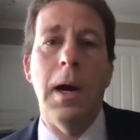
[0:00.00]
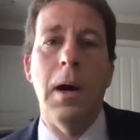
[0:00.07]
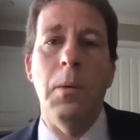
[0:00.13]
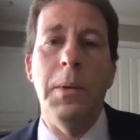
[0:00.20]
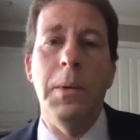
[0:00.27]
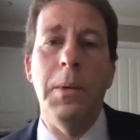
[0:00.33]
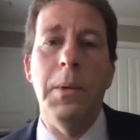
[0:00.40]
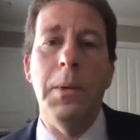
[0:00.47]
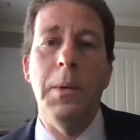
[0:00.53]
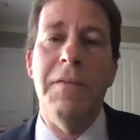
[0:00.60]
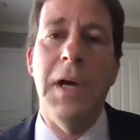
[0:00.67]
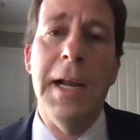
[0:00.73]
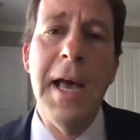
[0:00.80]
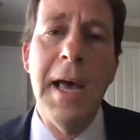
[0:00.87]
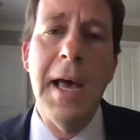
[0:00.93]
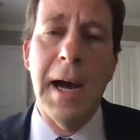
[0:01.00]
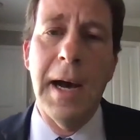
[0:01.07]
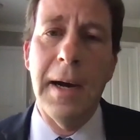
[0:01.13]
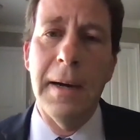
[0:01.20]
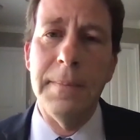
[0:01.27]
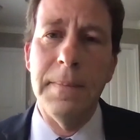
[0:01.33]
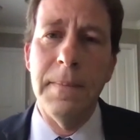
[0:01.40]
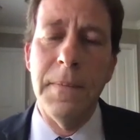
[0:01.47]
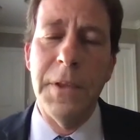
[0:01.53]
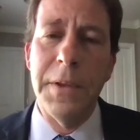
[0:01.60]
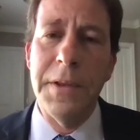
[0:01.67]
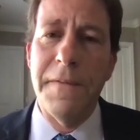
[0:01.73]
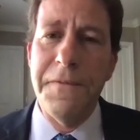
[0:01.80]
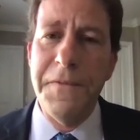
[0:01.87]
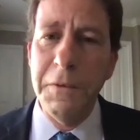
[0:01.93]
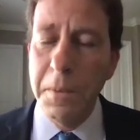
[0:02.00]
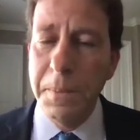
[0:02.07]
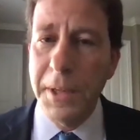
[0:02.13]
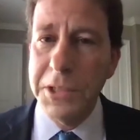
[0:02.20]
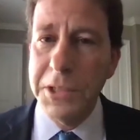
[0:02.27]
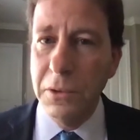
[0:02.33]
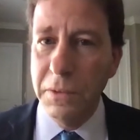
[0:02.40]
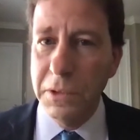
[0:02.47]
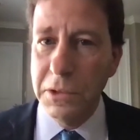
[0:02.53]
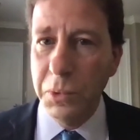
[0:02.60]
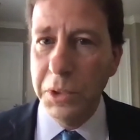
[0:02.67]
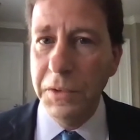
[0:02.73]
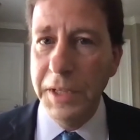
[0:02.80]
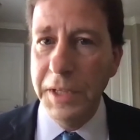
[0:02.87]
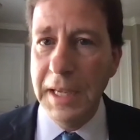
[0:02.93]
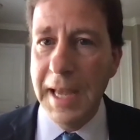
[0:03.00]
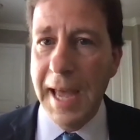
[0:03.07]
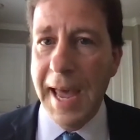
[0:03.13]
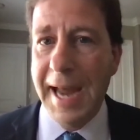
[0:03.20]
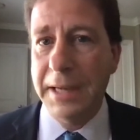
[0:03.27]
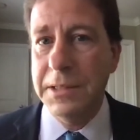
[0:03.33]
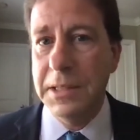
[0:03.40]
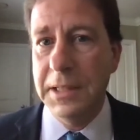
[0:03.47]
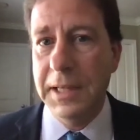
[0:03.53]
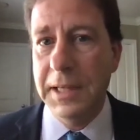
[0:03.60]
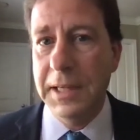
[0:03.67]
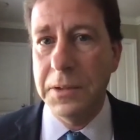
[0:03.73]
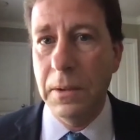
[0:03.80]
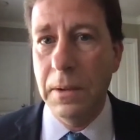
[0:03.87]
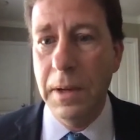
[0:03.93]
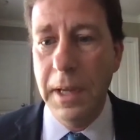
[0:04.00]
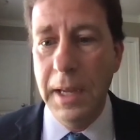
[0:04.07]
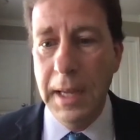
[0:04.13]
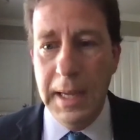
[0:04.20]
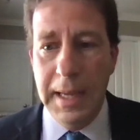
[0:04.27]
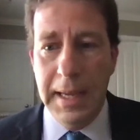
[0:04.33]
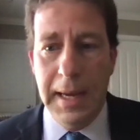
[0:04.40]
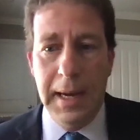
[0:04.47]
we have not. The filibuster is really accidental.